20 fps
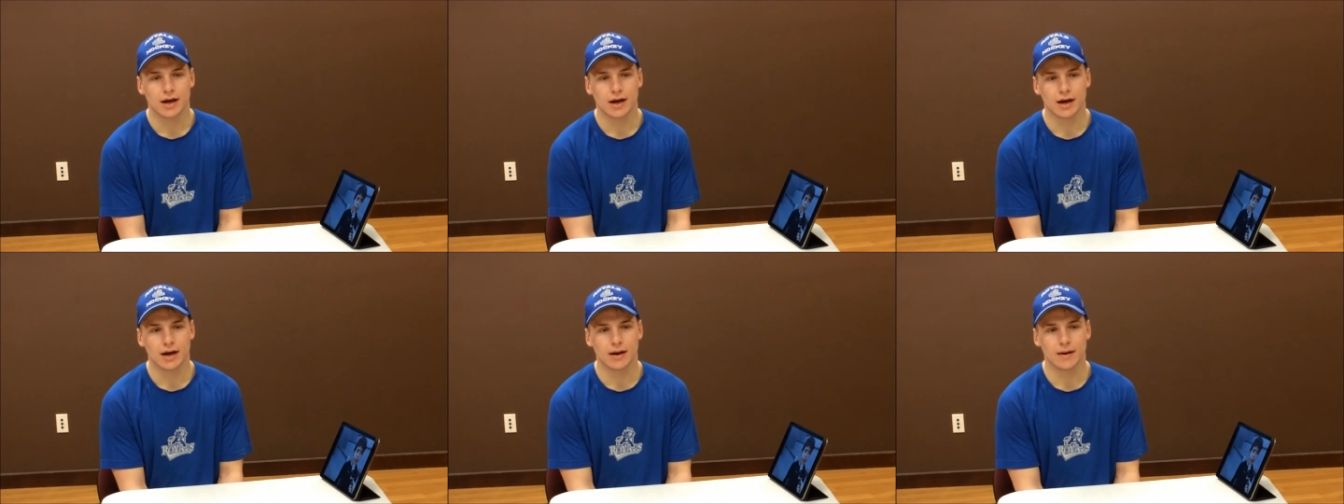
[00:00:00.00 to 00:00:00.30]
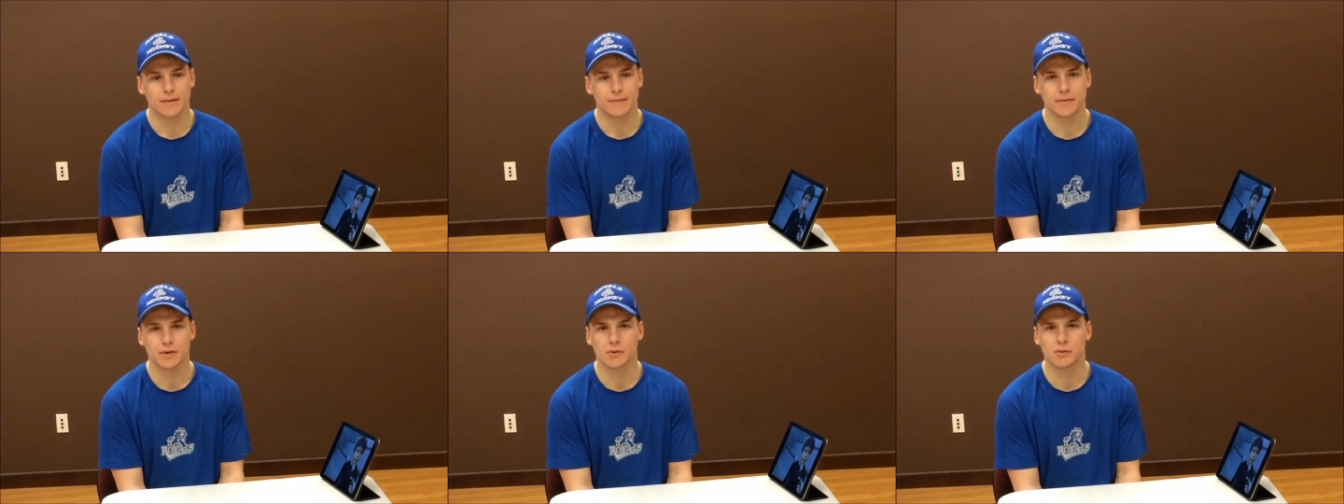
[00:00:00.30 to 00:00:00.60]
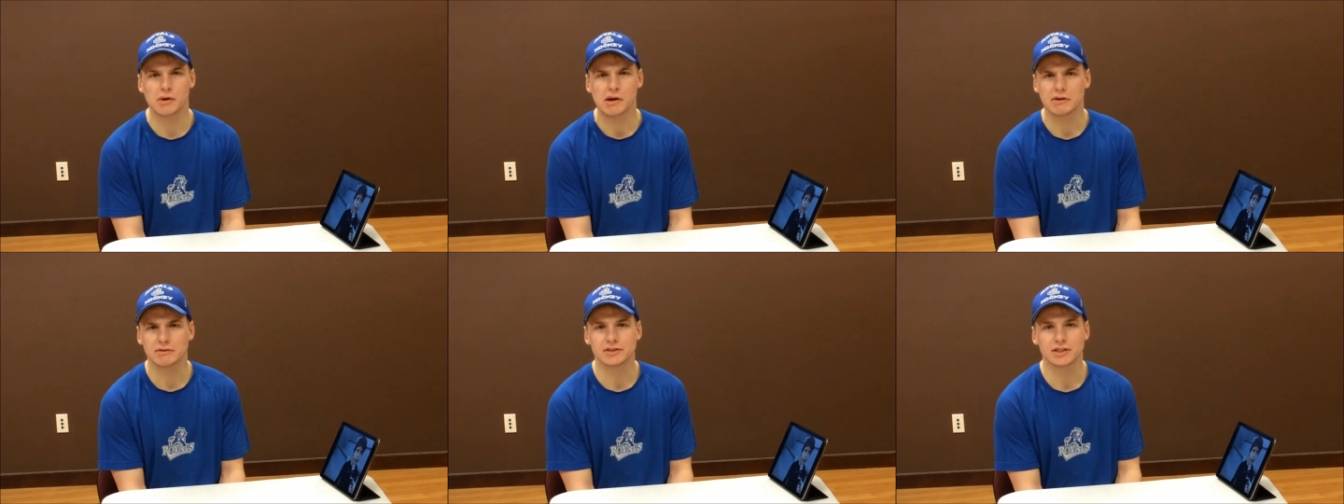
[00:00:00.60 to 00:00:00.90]
uh, you
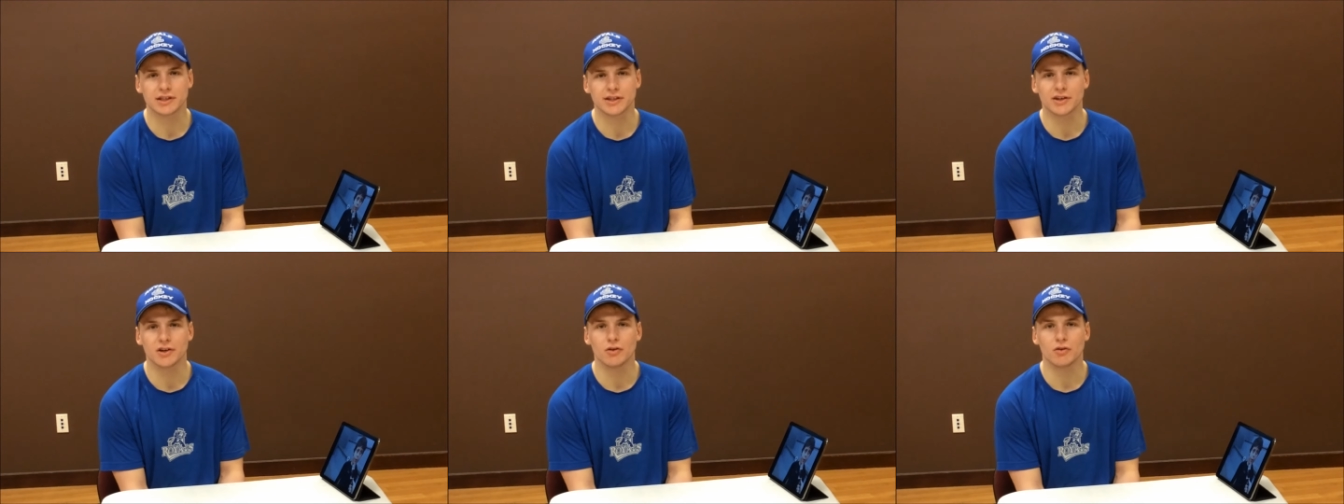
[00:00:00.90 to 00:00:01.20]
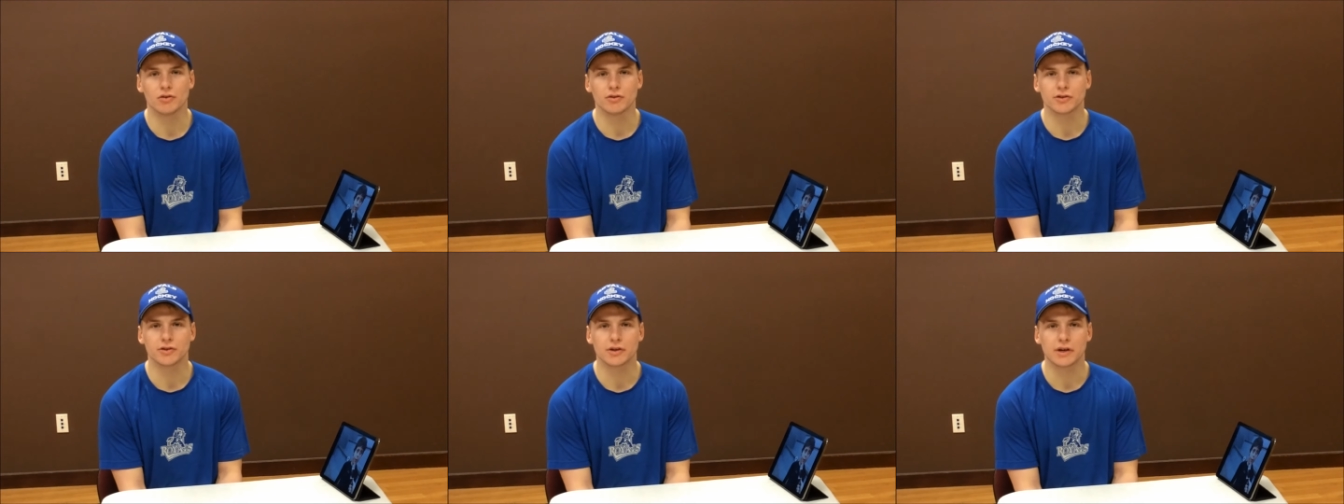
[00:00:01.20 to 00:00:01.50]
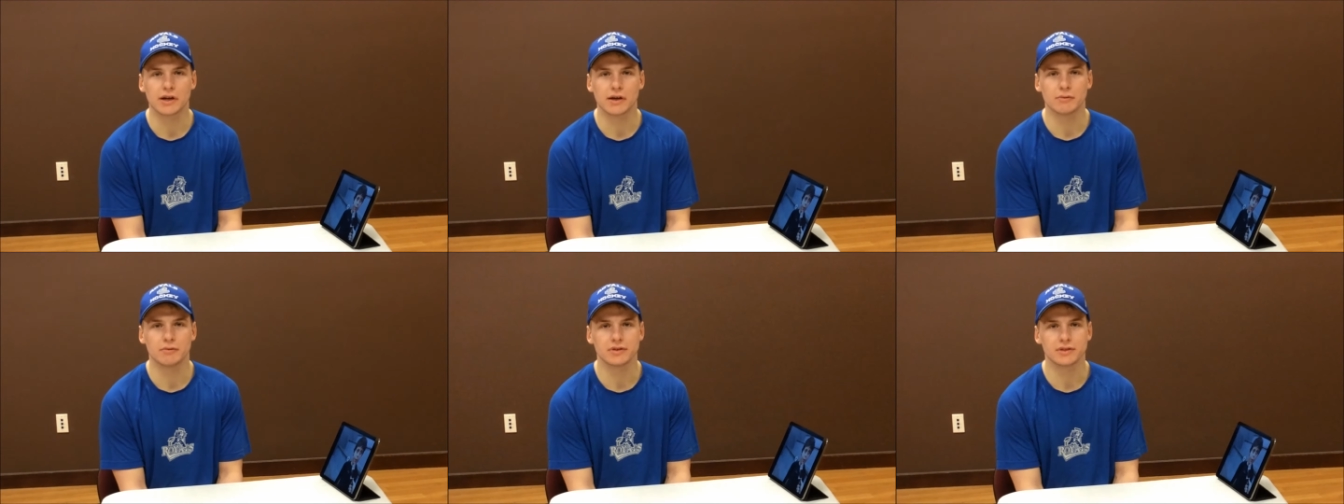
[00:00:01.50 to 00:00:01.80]
know, when I was a little older,
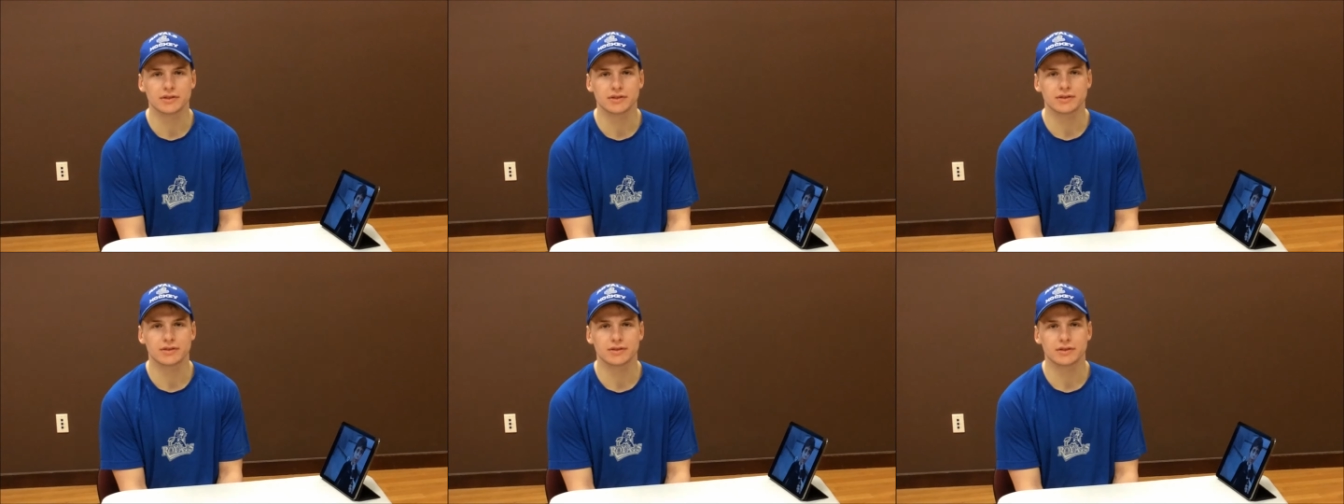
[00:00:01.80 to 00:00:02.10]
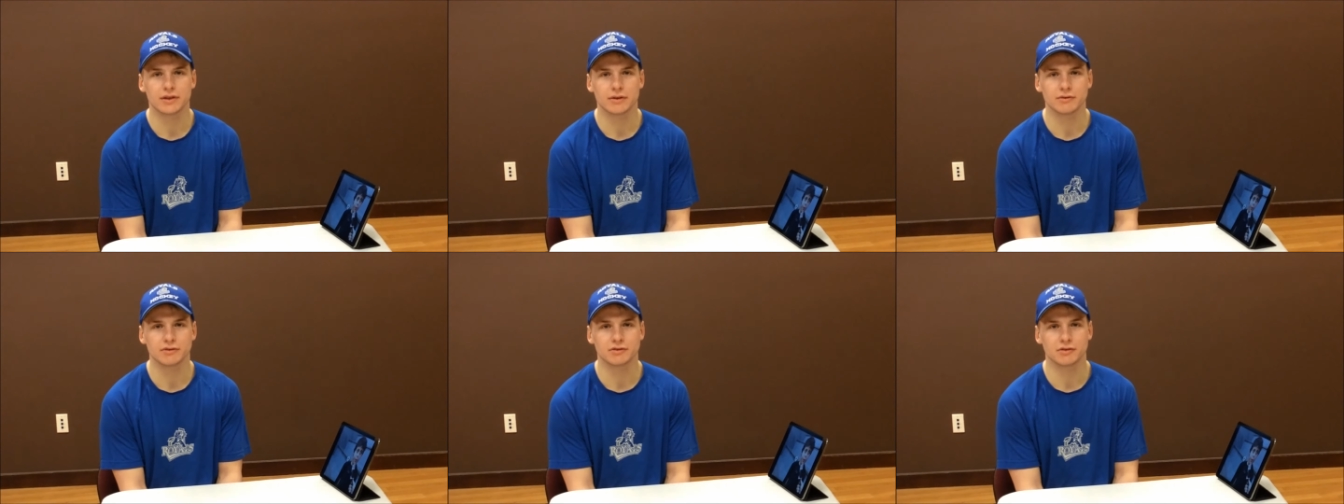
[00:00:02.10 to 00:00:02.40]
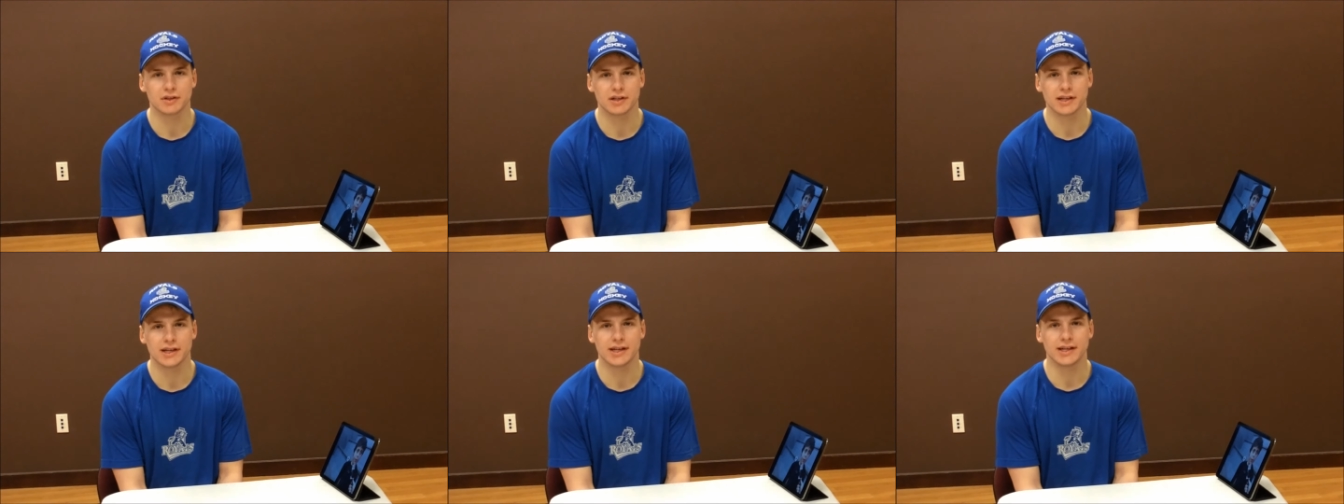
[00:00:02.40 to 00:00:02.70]
it was it
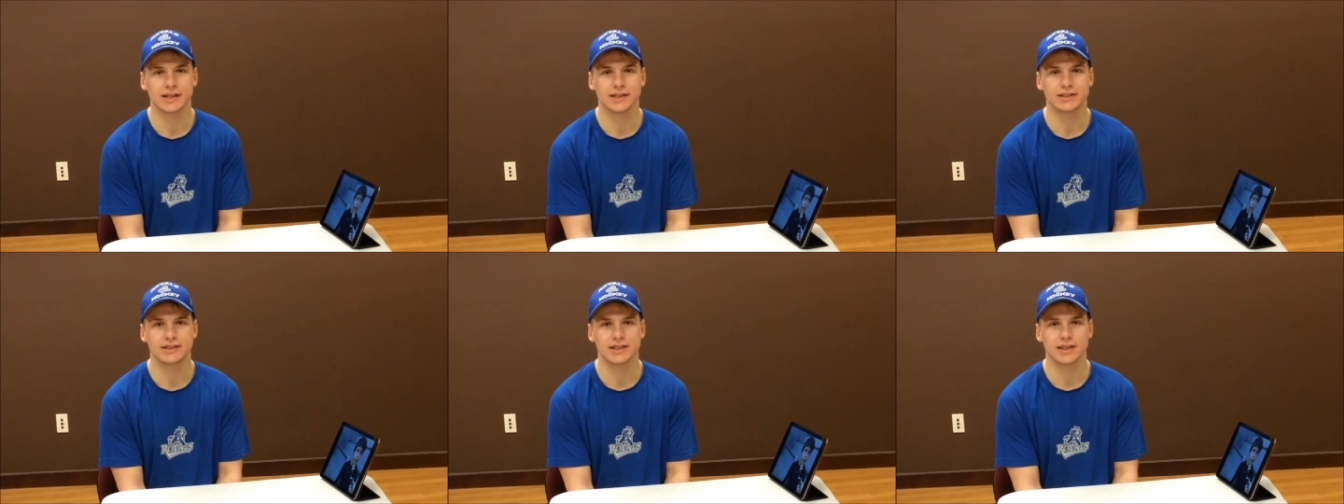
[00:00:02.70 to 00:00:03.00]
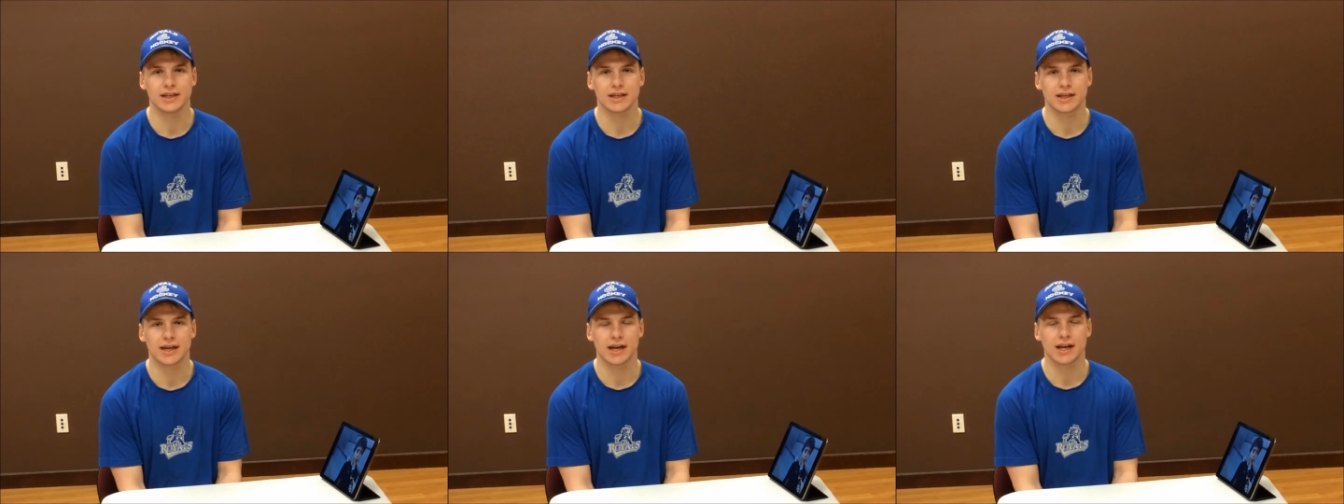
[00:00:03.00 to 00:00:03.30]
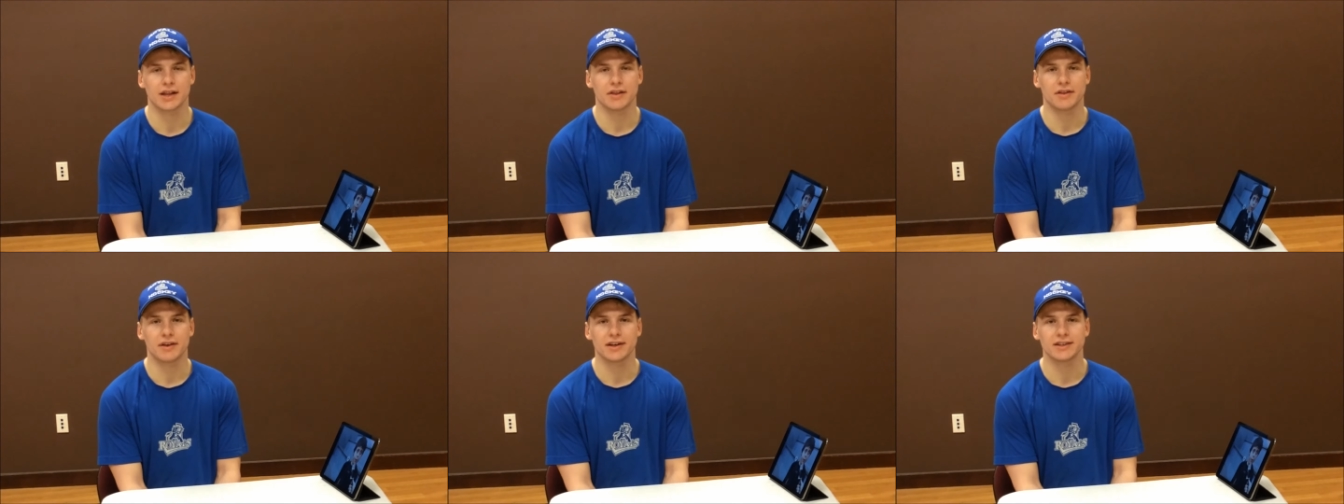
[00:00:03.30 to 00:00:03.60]
was really neat to see
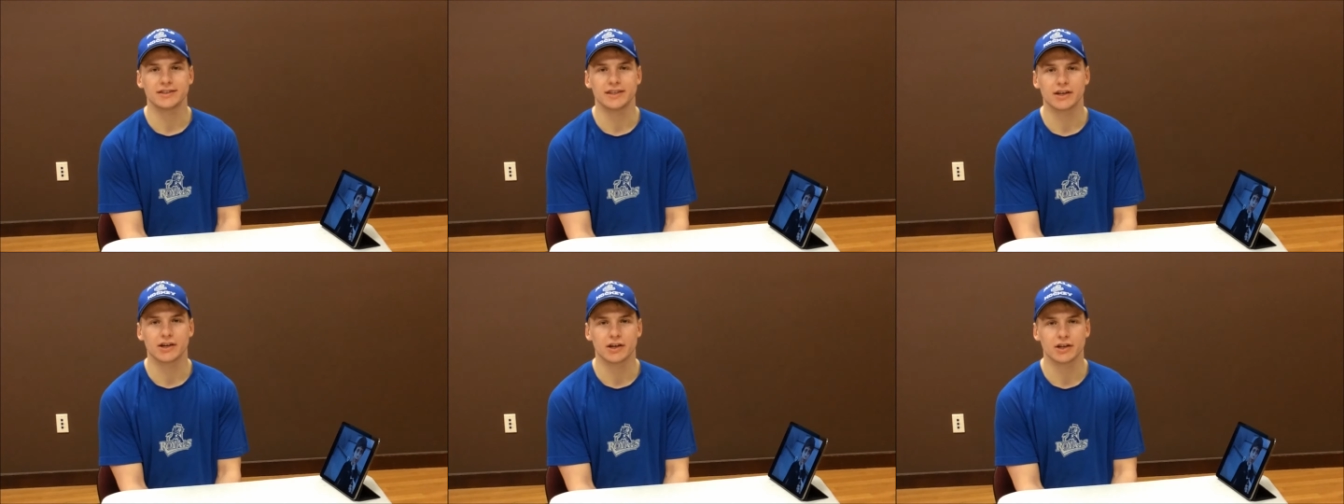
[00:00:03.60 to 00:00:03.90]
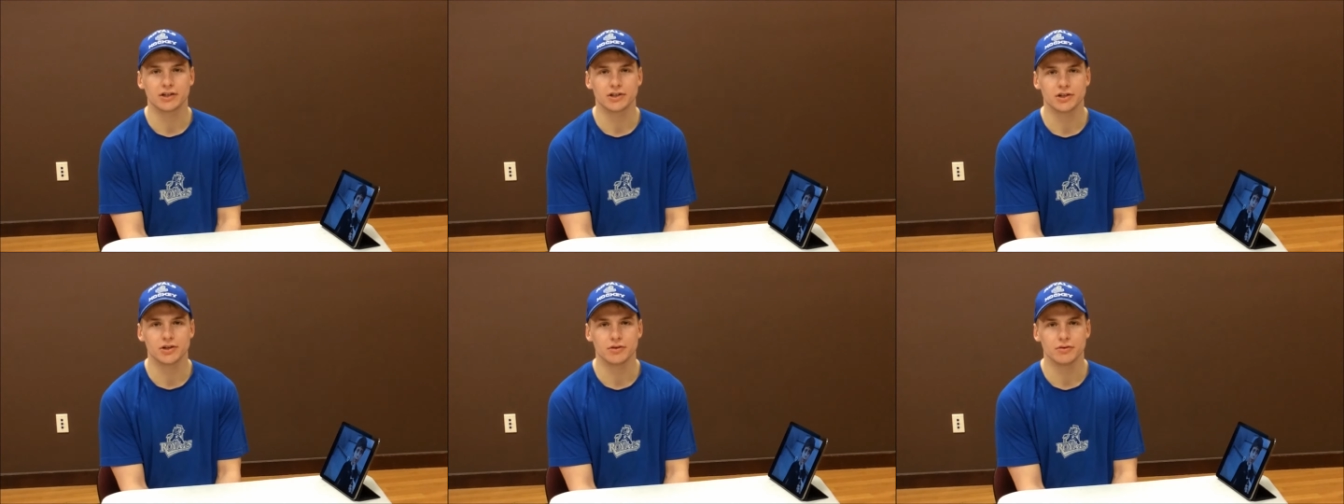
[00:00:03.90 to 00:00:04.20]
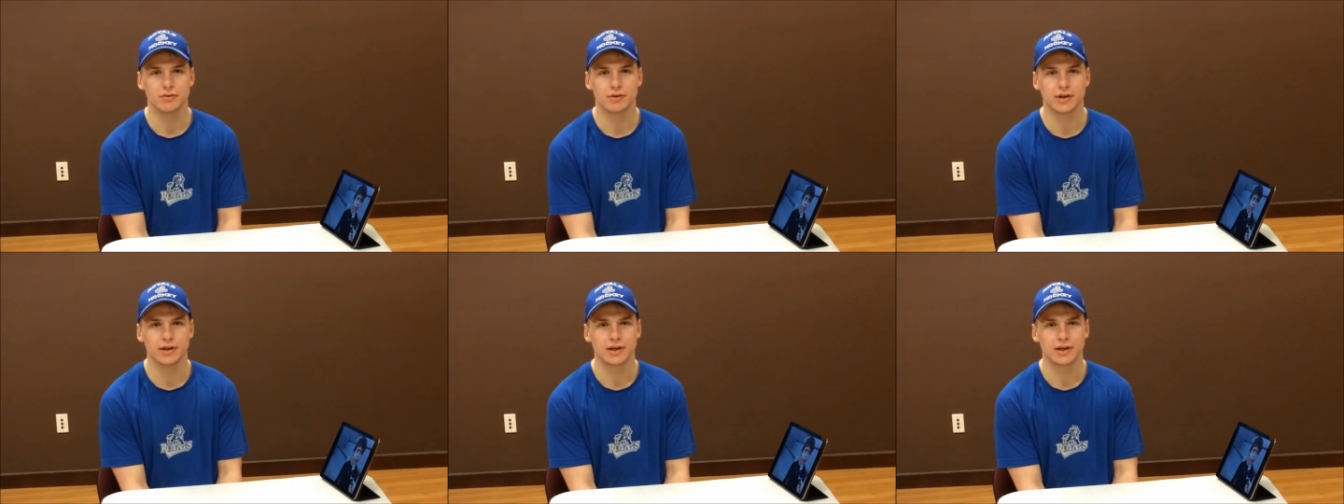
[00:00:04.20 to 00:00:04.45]
kind of things he could do,